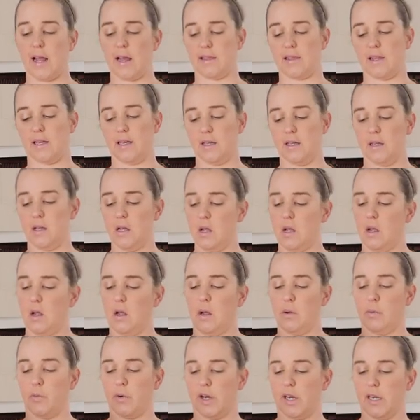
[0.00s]

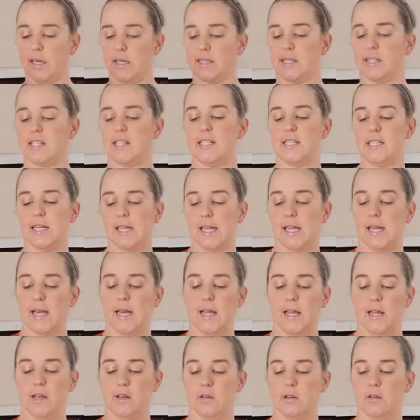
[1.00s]
And we're going to stick it
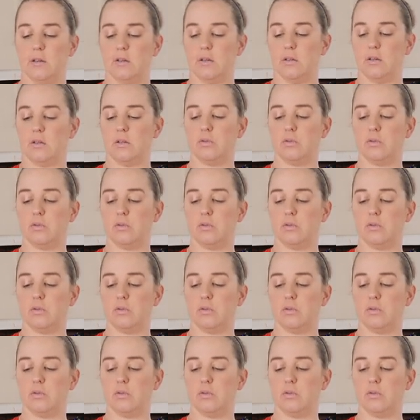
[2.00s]
in